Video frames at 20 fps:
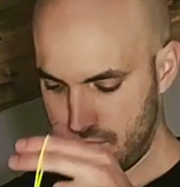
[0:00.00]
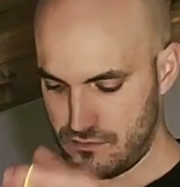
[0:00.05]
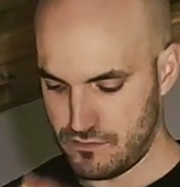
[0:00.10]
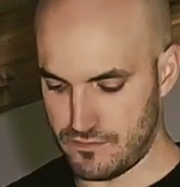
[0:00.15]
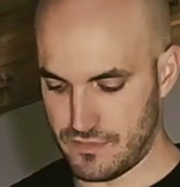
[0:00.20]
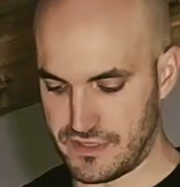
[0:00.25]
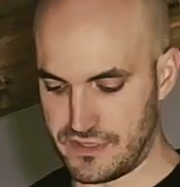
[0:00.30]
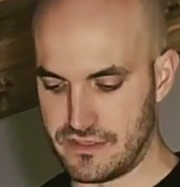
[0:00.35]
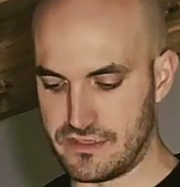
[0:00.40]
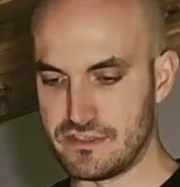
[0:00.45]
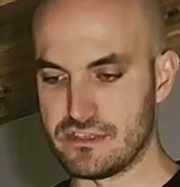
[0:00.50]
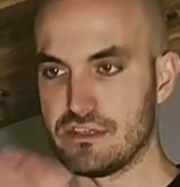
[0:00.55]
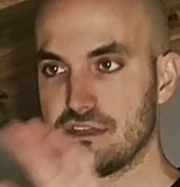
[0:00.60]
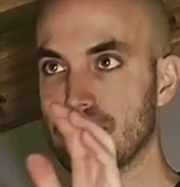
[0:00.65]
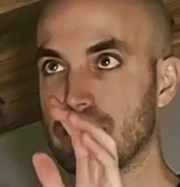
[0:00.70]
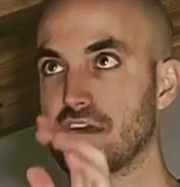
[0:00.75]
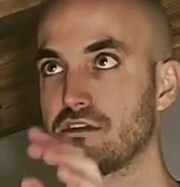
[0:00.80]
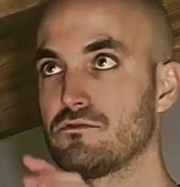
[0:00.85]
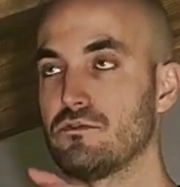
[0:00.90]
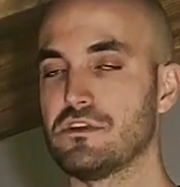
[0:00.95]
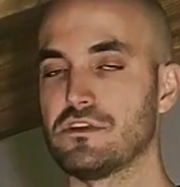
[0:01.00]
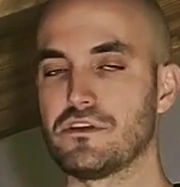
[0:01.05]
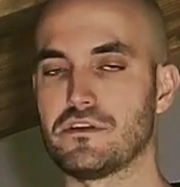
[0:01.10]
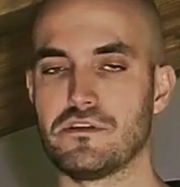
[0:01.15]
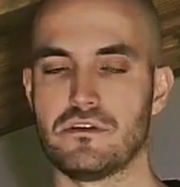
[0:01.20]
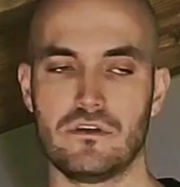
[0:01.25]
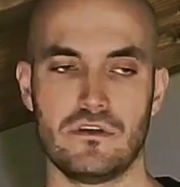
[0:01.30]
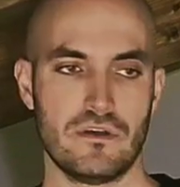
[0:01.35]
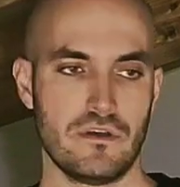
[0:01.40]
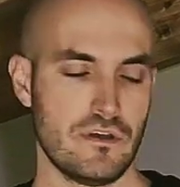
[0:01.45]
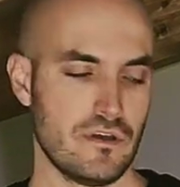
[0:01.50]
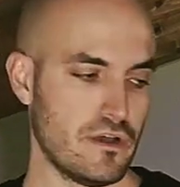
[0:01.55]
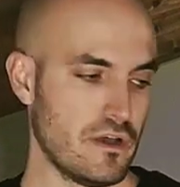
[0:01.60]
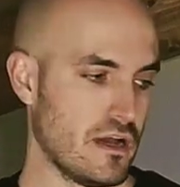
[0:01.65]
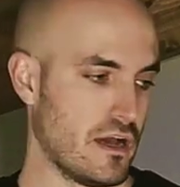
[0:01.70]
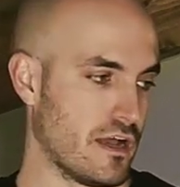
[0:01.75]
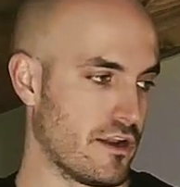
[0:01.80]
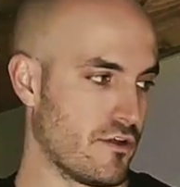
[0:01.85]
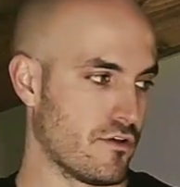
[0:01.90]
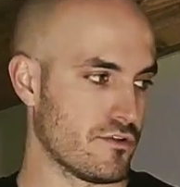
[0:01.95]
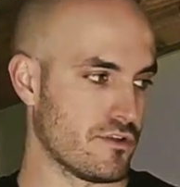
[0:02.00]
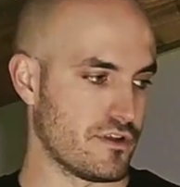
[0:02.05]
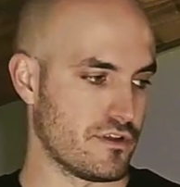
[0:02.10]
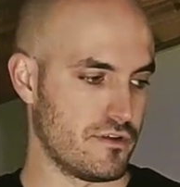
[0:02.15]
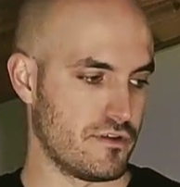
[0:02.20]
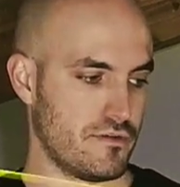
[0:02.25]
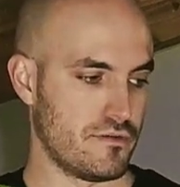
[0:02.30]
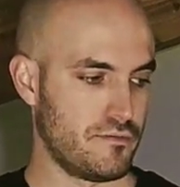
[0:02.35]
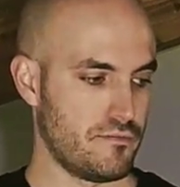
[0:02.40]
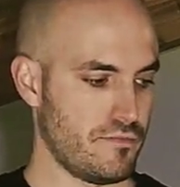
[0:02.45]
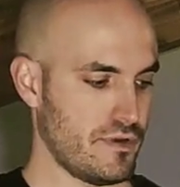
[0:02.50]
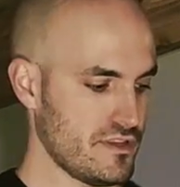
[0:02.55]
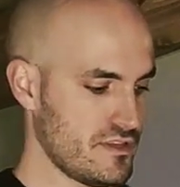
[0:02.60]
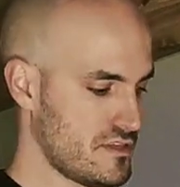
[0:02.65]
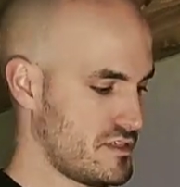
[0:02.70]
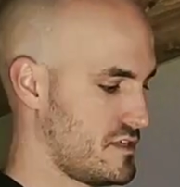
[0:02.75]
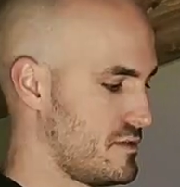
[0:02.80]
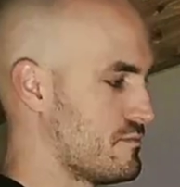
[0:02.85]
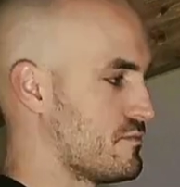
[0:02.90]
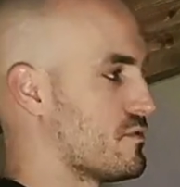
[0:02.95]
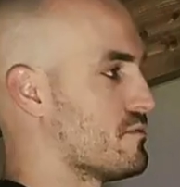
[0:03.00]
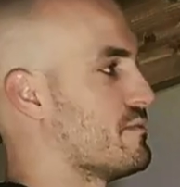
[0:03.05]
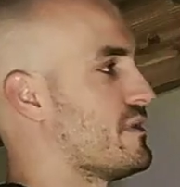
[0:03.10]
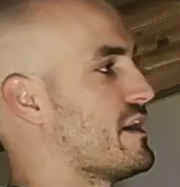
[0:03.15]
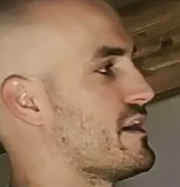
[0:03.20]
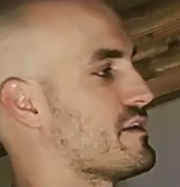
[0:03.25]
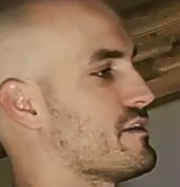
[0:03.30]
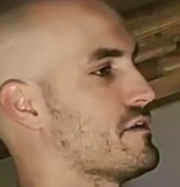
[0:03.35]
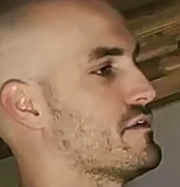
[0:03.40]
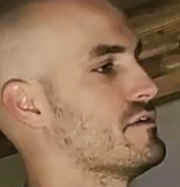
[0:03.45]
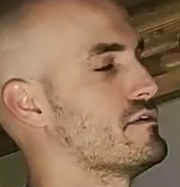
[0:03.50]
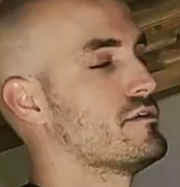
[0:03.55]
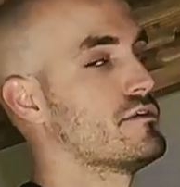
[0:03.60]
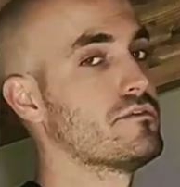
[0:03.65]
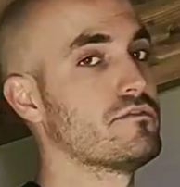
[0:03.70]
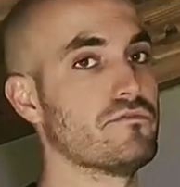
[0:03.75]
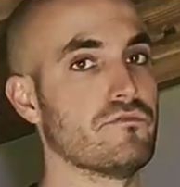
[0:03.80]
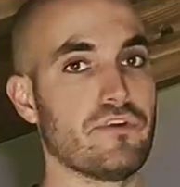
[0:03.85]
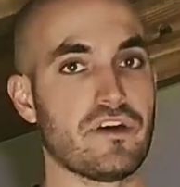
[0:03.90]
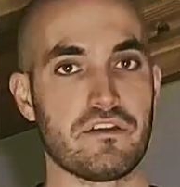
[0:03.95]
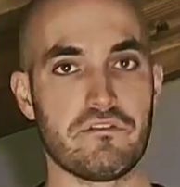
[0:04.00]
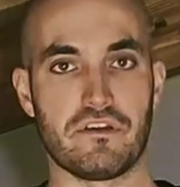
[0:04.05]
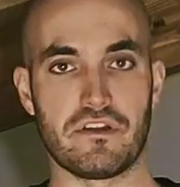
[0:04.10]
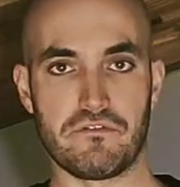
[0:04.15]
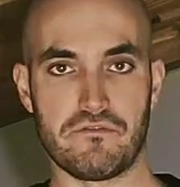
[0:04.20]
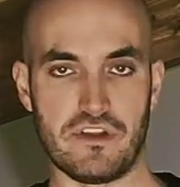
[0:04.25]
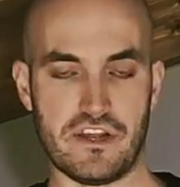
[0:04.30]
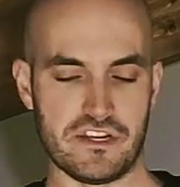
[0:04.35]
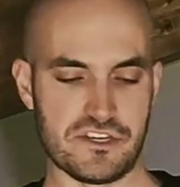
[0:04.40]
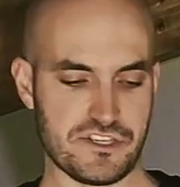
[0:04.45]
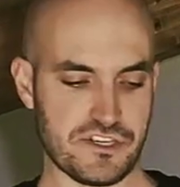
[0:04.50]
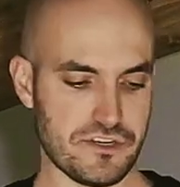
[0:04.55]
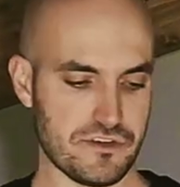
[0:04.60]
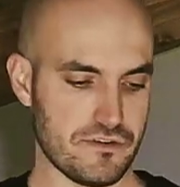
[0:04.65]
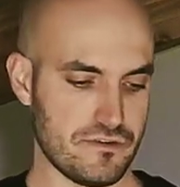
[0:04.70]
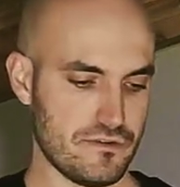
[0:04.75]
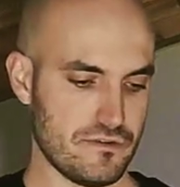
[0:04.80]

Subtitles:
But this is actually another pretty simple bind, very flashy.